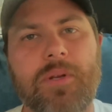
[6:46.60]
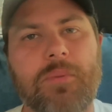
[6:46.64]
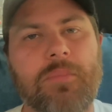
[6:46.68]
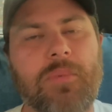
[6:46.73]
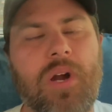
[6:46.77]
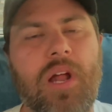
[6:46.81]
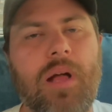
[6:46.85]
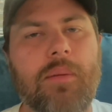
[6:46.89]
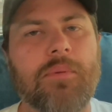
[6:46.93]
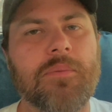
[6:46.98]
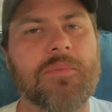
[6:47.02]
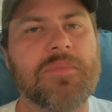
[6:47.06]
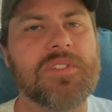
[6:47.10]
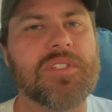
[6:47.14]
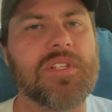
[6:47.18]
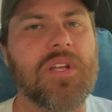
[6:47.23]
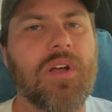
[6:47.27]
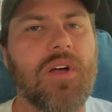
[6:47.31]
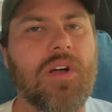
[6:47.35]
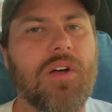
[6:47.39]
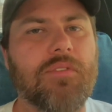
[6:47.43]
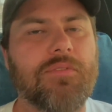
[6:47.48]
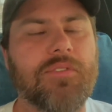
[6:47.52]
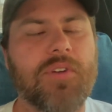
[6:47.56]
problem
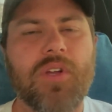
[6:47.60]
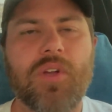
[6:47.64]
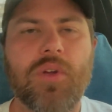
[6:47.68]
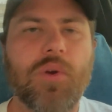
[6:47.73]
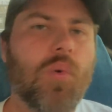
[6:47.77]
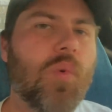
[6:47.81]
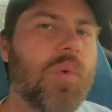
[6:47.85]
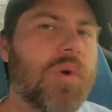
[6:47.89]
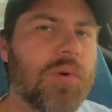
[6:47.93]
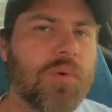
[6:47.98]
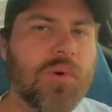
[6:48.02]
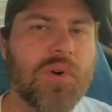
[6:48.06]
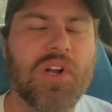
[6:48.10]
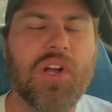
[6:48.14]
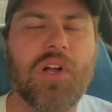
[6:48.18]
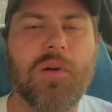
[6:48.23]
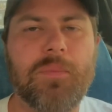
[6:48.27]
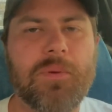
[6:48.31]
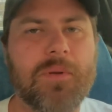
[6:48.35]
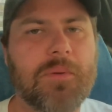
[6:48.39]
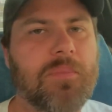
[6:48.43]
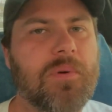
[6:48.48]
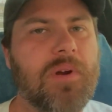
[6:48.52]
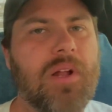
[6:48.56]
solve. We were
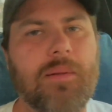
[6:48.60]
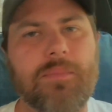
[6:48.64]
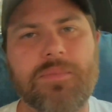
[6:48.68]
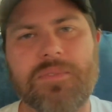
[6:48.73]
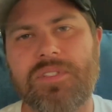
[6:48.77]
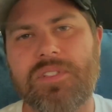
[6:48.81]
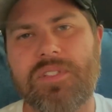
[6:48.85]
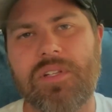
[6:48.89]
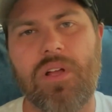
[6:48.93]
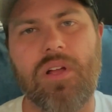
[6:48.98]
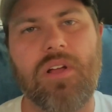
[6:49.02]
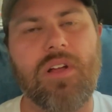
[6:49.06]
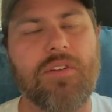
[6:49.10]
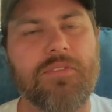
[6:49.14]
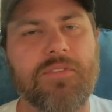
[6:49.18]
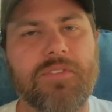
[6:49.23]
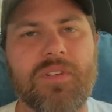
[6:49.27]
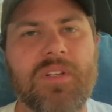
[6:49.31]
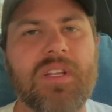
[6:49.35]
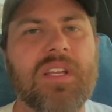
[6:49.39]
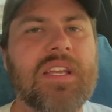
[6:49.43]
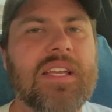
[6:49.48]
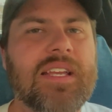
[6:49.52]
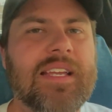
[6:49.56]
helping problem solve
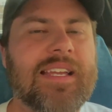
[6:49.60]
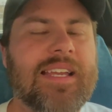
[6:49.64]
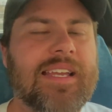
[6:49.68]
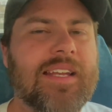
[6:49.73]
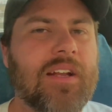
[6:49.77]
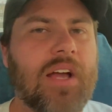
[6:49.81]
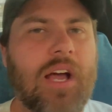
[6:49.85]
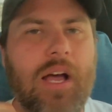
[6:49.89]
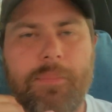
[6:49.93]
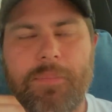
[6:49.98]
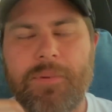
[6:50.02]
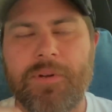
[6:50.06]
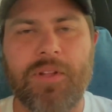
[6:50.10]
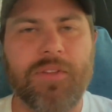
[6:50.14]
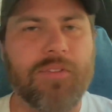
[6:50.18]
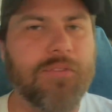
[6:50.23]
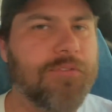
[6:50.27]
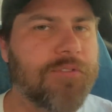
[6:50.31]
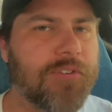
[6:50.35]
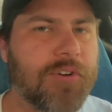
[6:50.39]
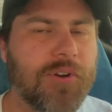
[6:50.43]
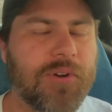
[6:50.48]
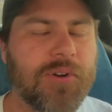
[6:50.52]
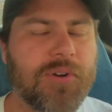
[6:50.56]
and hopping on the
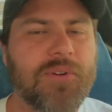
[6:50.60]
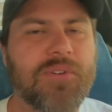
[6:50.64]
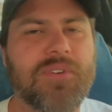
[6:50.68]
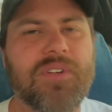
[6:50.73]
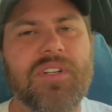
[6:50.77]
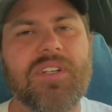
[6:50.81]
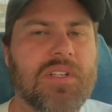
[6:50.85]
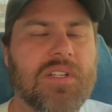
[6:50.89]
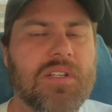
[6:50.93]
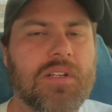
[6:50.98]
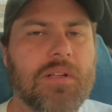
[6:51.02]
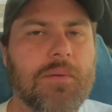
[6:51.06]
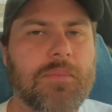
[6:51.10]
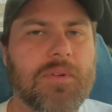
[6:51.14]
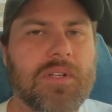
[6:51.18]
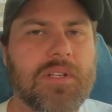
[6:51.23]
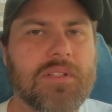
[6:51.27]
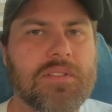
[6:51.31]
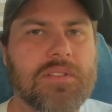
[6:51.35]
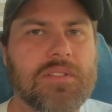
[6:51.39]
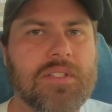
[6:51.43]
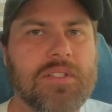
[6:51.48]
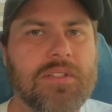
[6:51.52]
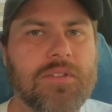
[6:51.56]
phone. And I'm going to
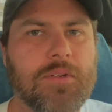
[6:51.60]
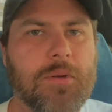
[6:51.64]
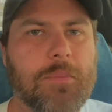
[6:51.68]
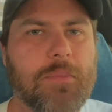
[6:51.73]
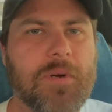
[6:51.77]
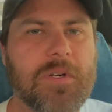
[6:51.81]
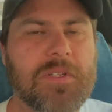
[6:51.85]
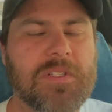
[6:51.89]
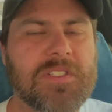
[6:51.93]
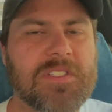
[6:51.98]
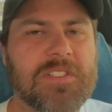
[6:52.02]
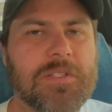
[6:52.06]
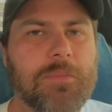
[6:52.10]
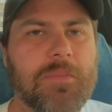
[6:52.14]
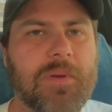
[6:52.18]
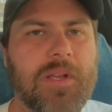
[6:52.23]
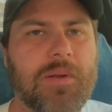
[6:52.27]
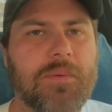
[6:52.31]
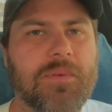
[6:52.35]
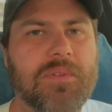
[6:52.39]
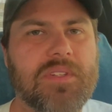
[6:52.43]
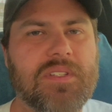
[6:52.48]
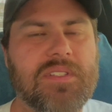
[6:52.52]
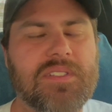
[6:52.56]
continue to
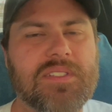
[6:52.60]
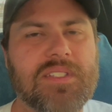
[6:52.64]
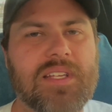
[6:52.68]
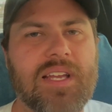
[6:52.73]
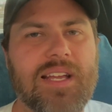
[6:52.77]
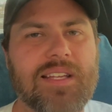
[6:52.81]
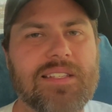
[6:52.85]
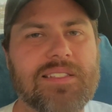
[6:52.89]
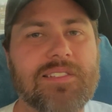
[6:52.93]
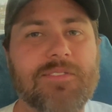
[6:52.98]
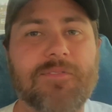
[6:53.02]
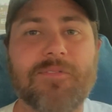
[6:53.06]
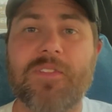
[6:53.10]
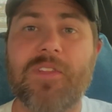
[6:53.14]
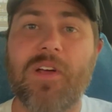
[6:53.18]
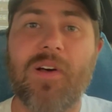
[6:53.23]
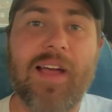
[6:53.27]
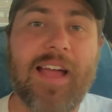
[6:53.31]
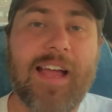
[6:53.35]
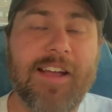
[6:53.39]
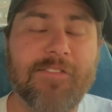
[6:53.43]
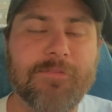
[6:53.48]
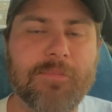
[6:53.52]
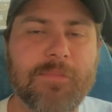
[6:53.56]
participate with these guys if they'll
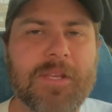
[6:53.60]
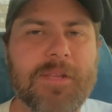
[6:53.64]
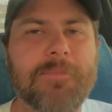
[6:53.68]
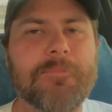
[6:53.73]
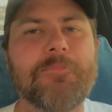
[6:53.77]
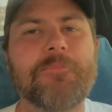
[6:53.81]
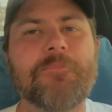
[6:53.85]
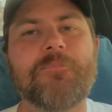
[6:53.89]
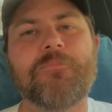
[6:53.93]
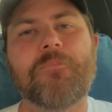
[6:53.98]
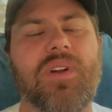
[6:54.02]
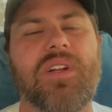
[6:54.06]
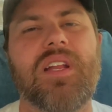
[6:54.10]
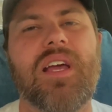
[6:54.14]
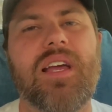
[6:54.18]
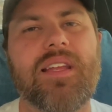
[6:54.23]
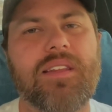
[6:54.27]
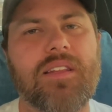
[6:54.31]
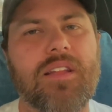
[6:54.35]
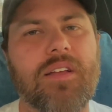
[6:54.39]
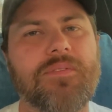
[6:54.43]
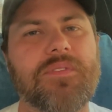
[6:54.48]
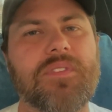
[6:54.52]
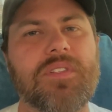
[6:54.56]
have me. I'd
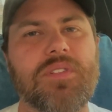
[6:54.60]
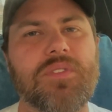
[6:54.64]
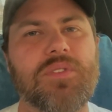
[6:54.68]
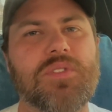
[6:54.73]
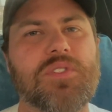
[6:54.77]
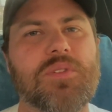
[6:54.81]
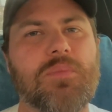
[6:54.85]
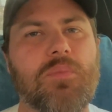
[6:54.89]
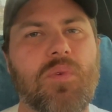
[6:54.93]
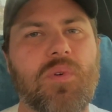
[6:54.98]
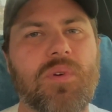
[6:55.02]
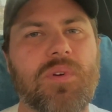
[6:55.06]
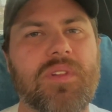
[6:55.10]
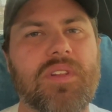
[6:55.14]
love to do some more of